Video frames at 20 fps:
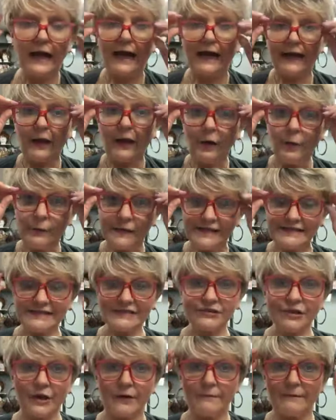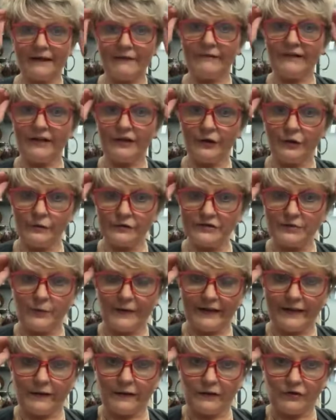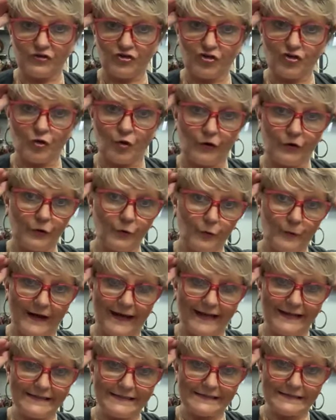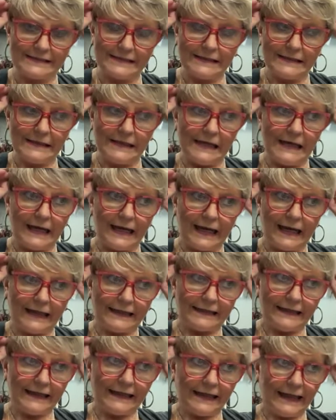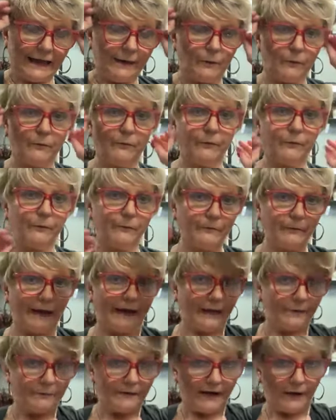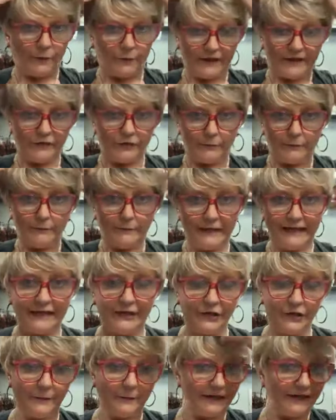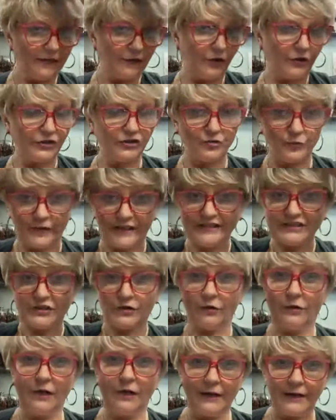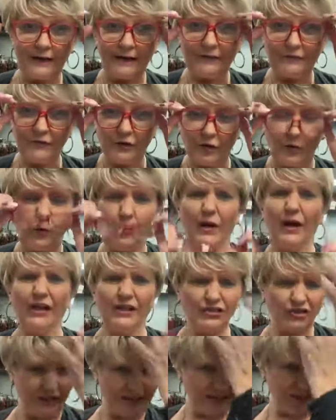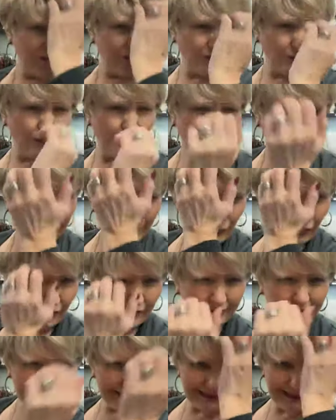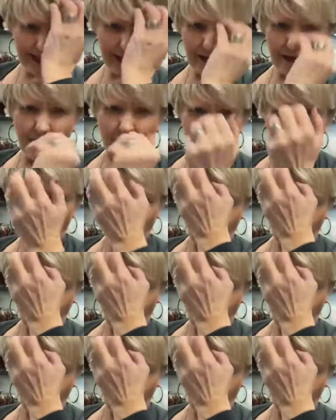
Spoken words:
I always start my videos with shorter wigs. And then I make my way to medium and large wigs. So if you're watching and you're looking more to see a